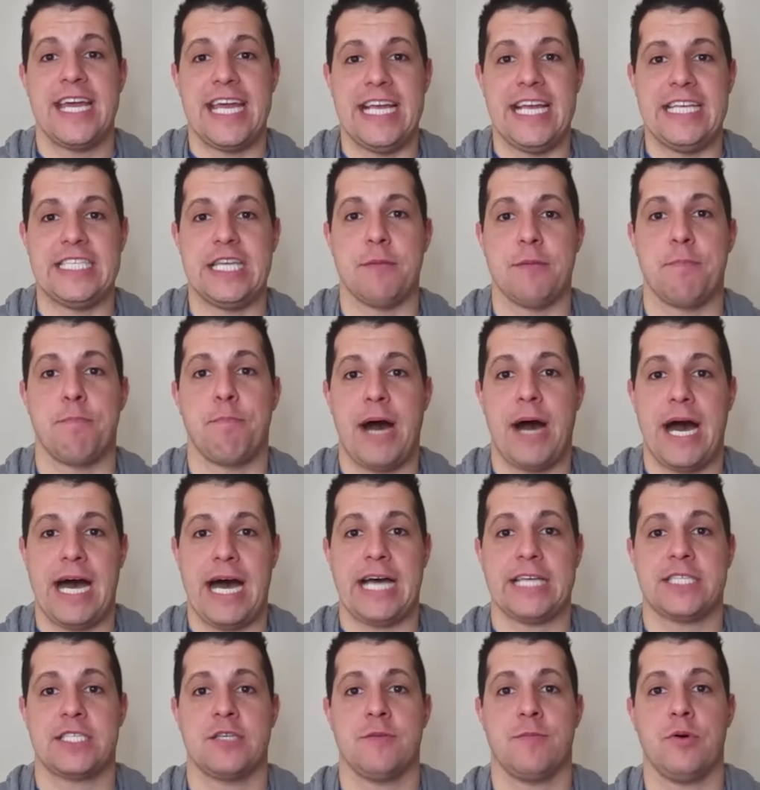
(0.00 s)
Is it
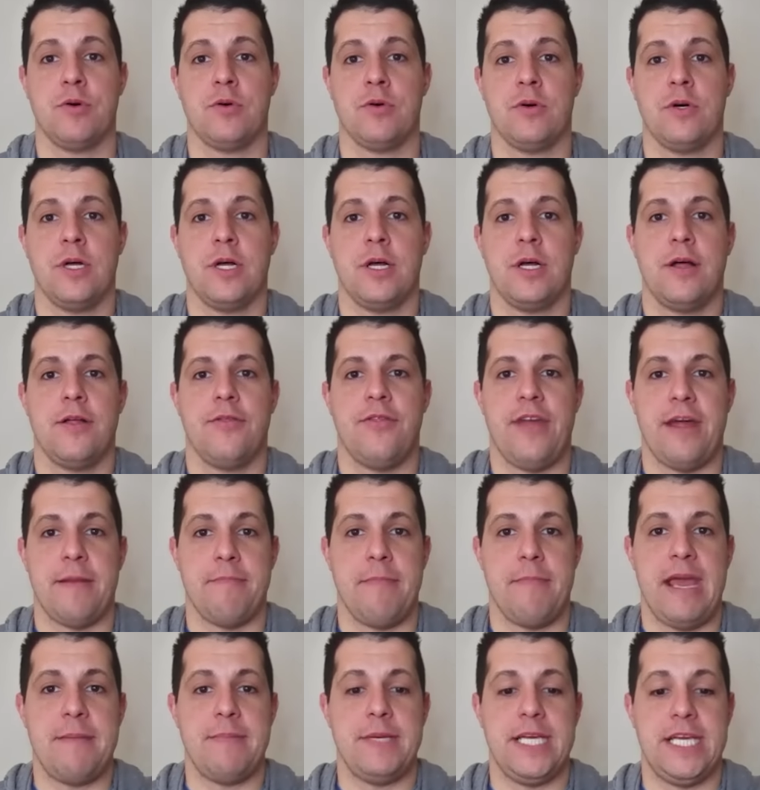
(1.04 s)
possible that
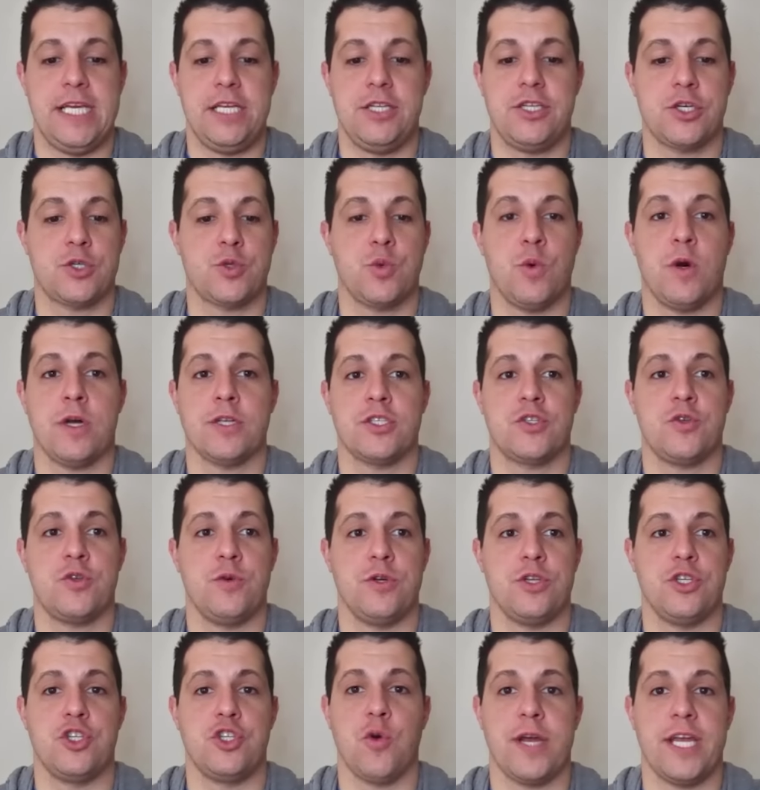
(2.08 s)
maybe he just wants to
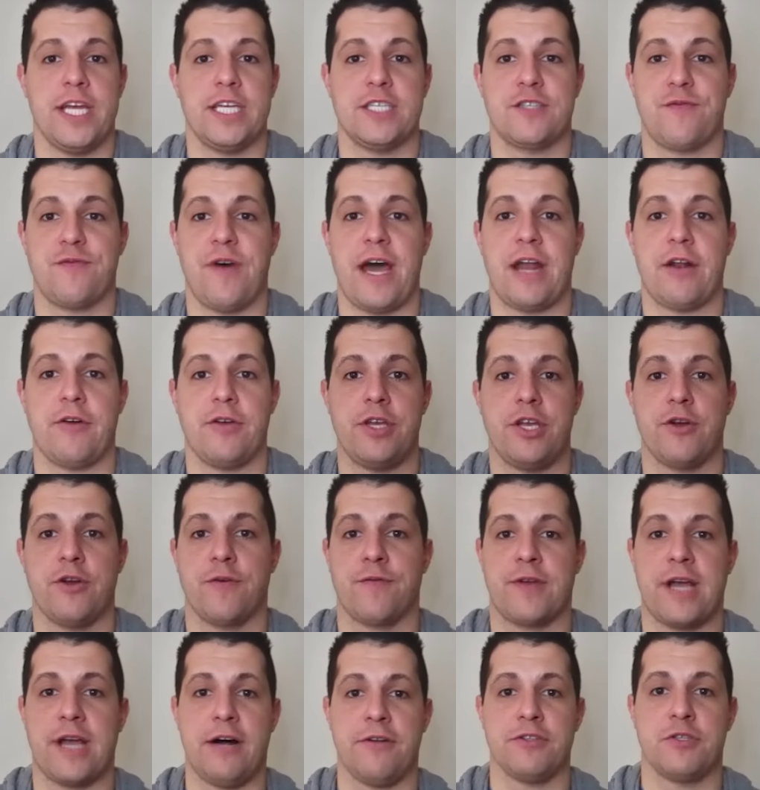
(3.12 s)
enjoy his final year
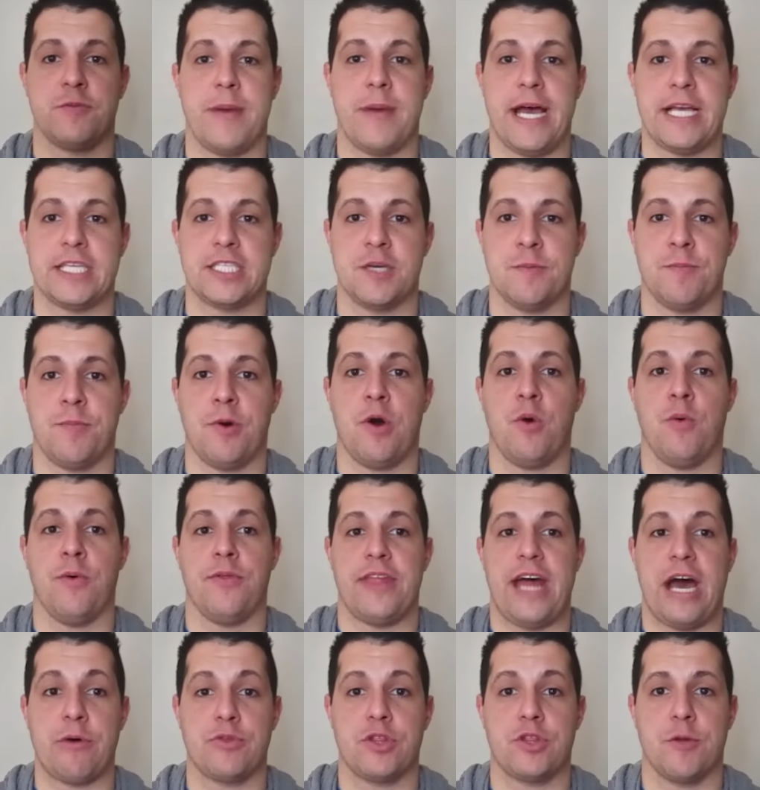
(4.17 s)
of college basketball
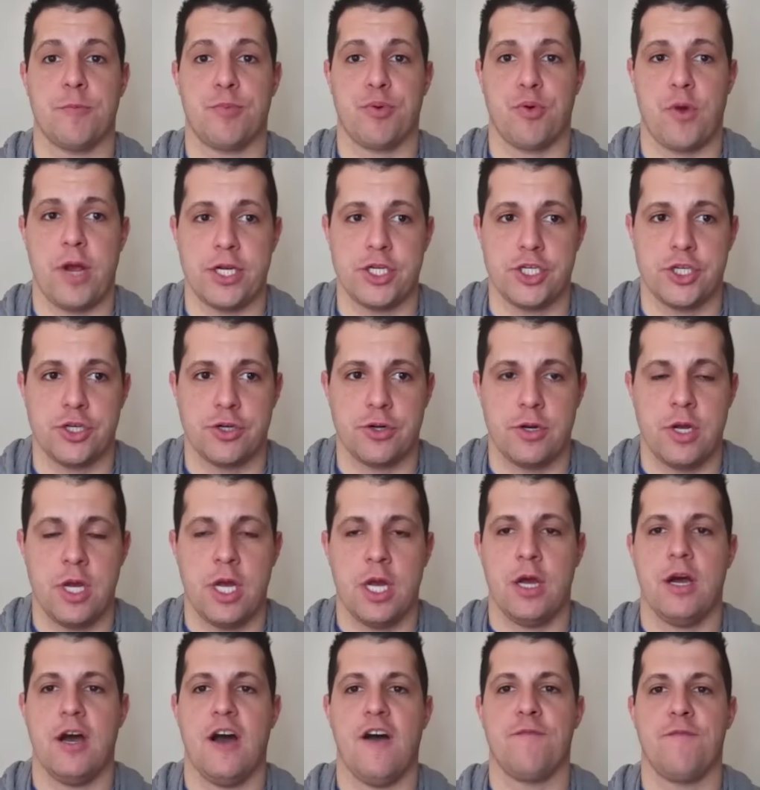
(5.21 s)
without the pressure
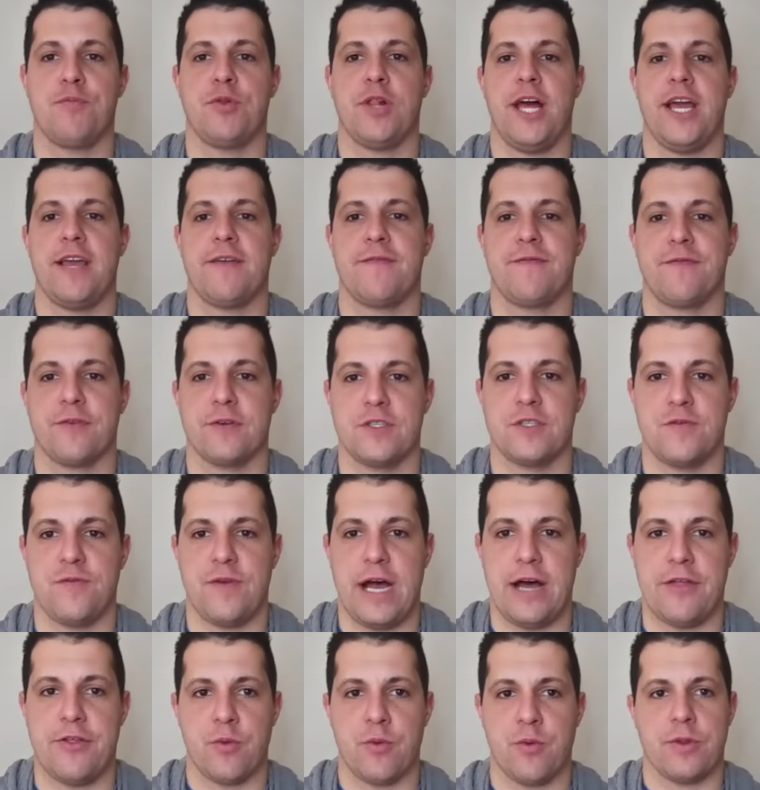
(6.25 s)
of playing for his
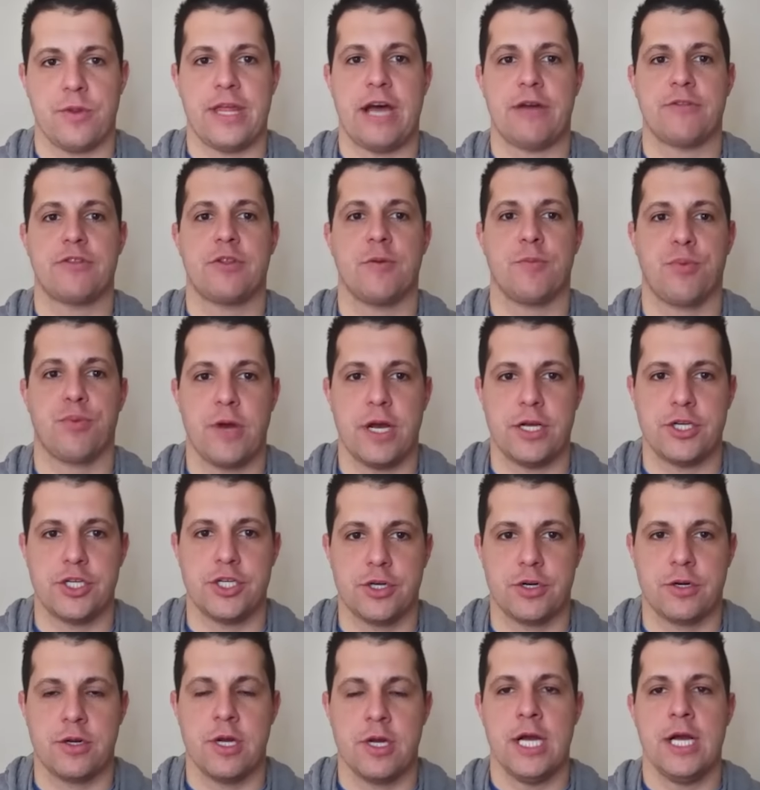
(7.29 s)
father without the
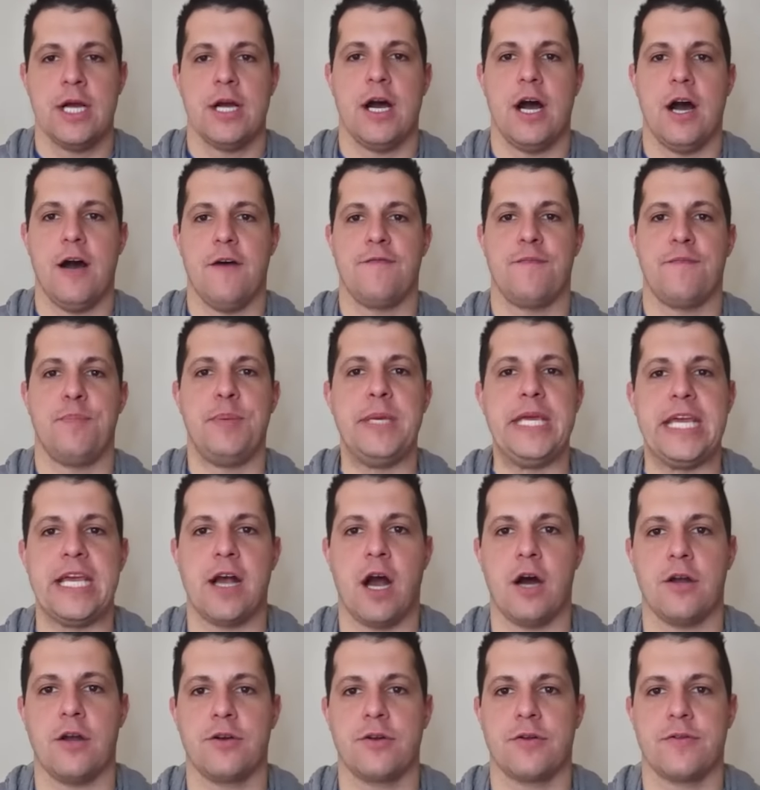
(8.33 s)
pressure of being
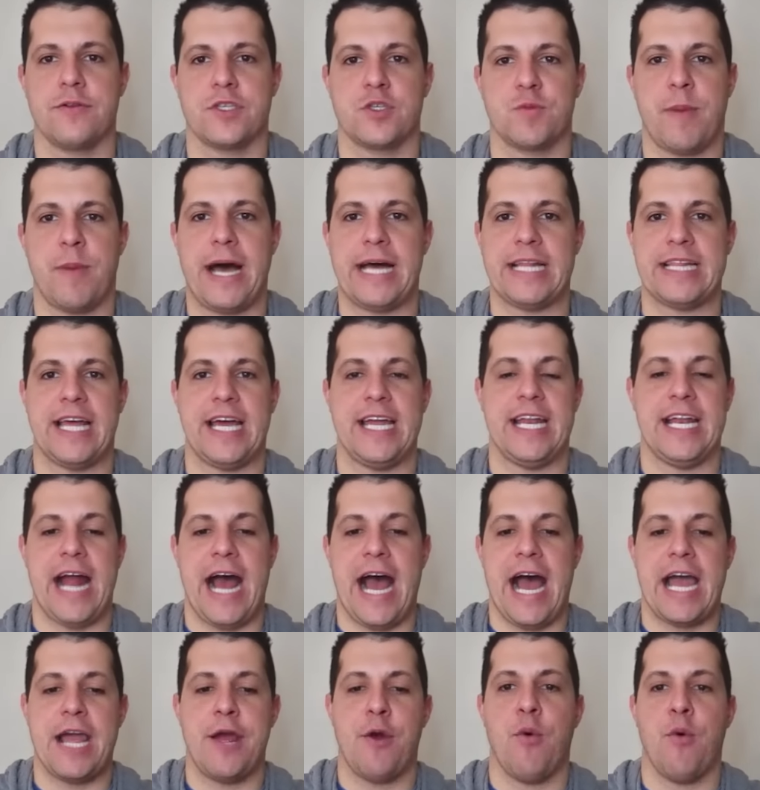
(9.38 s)
under the spotlight at
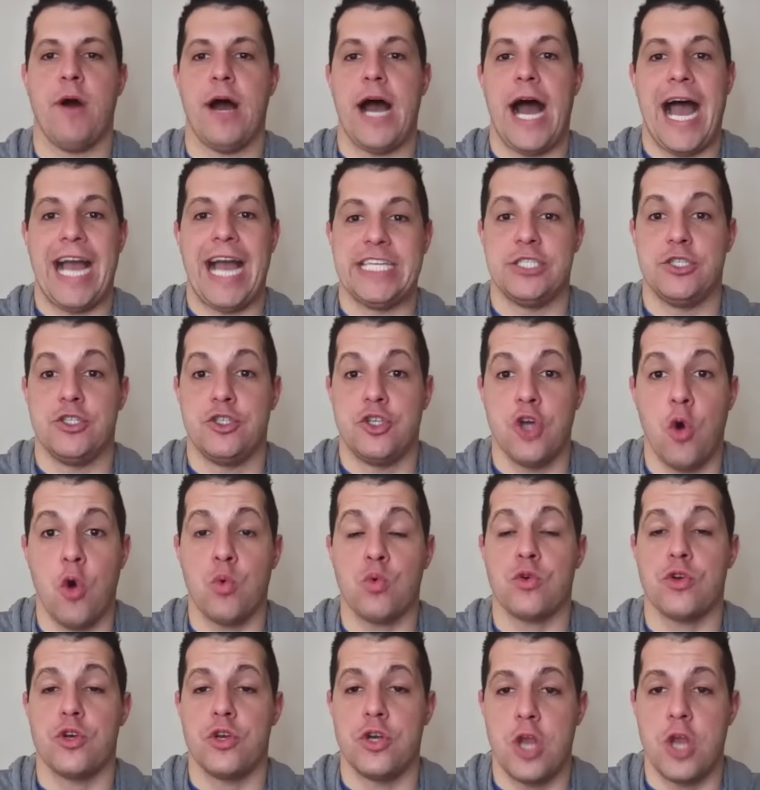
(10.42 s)
Iowa? I
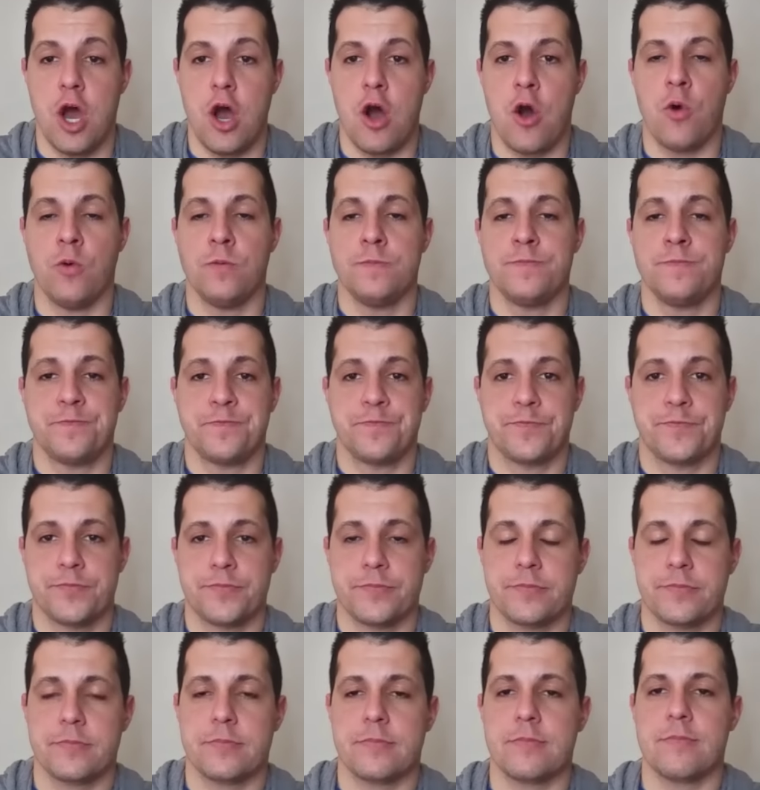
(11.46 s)
don't know,
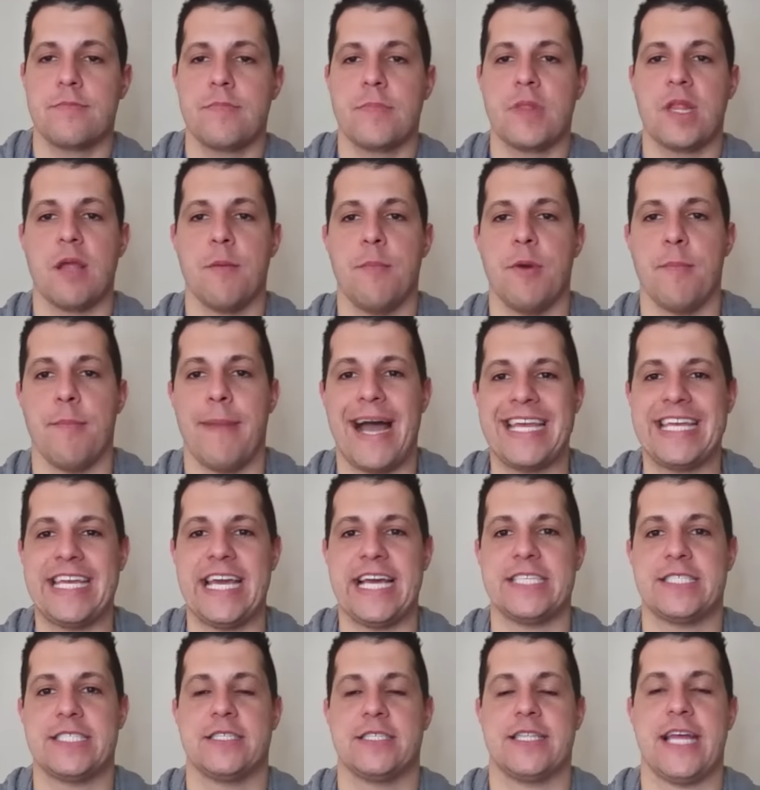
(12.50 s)
but my
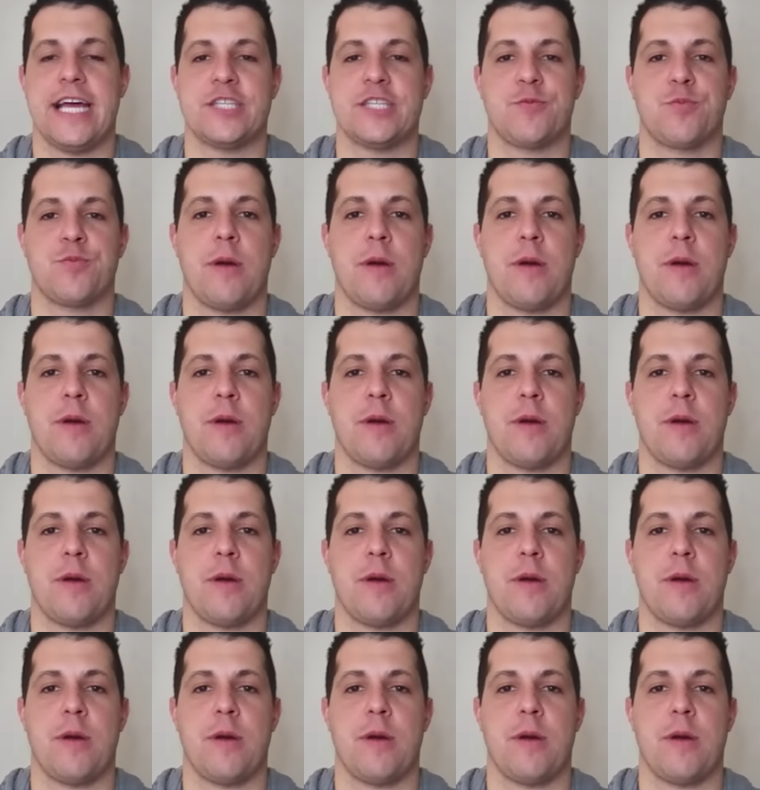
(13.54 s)
guess is that's